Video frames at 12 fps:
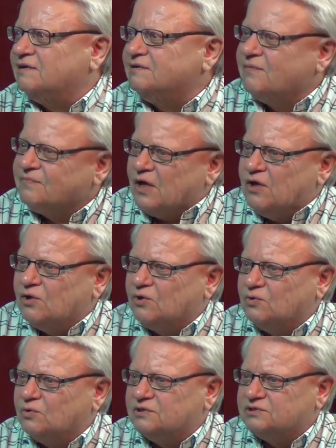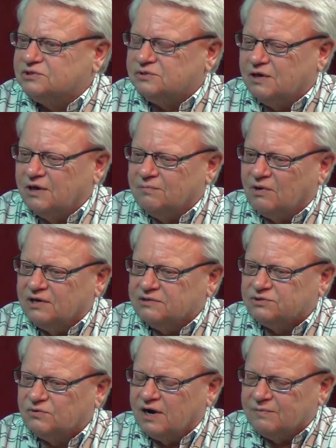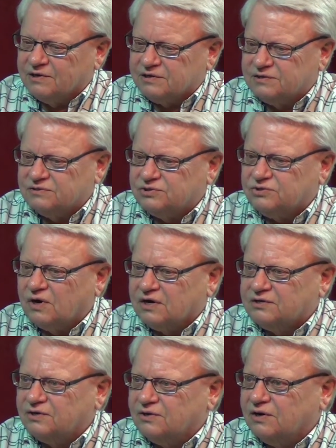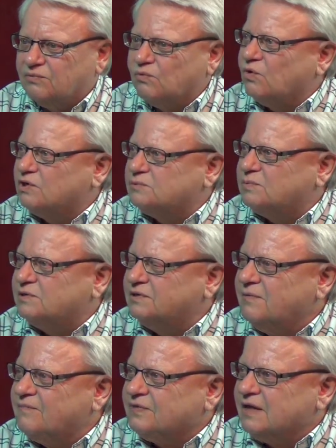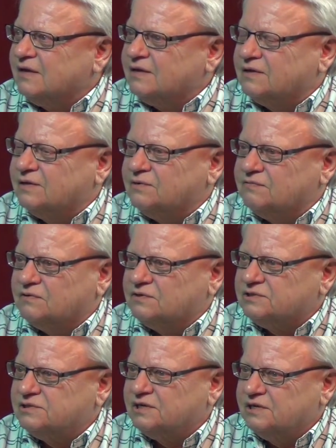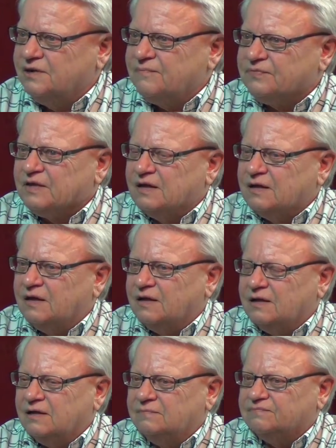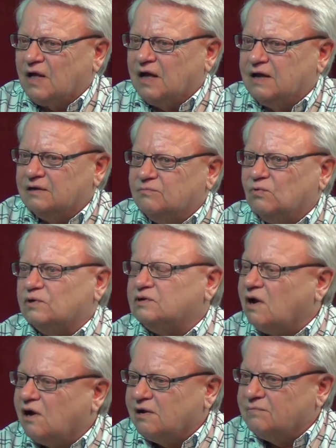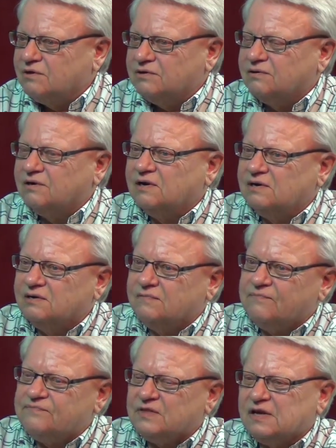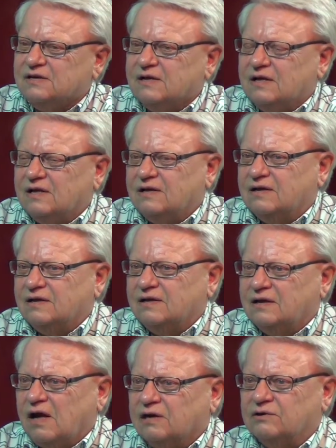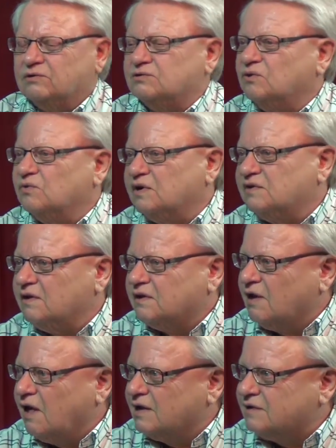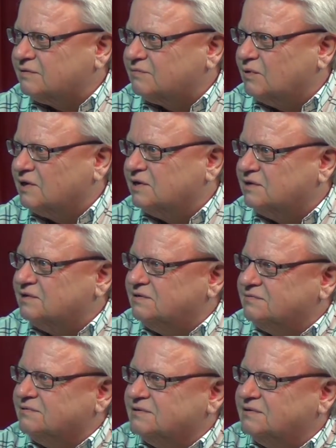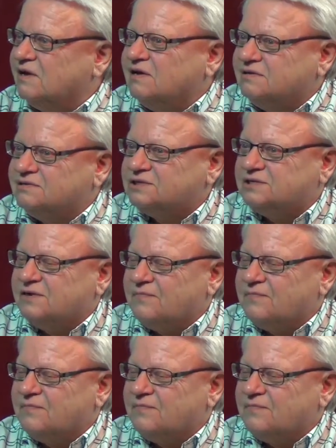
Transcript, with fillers: mm-hmm. who was my ceramic instructor at Washburn University. I had more time under him. I don't do anything like what he does,